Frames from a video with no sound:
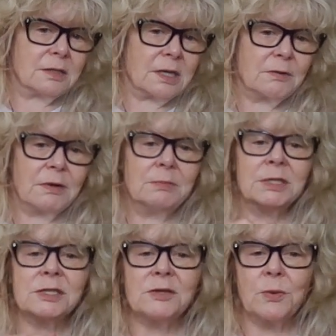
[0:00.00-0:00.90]

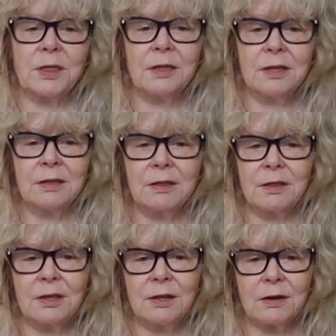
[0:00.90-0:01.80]
agreements within
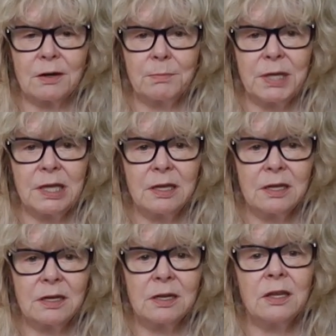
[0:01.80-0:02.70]
the
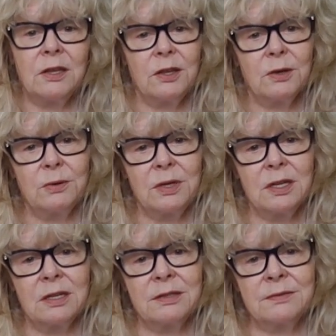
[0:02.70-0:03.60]
European
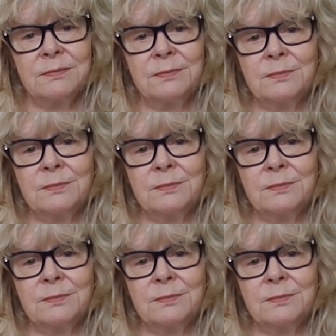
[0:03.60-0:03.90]
Union,